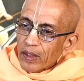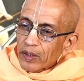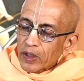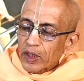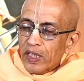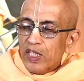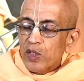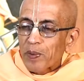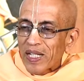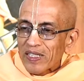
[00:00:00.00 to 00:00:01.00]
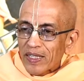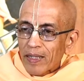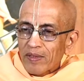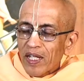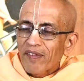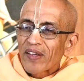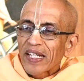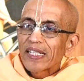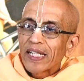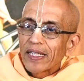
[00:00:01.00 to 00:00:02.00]
uh, Krishna's pastimes
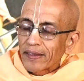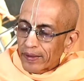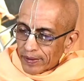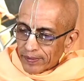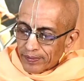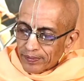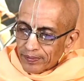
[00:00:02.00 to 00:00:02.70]
are variegated.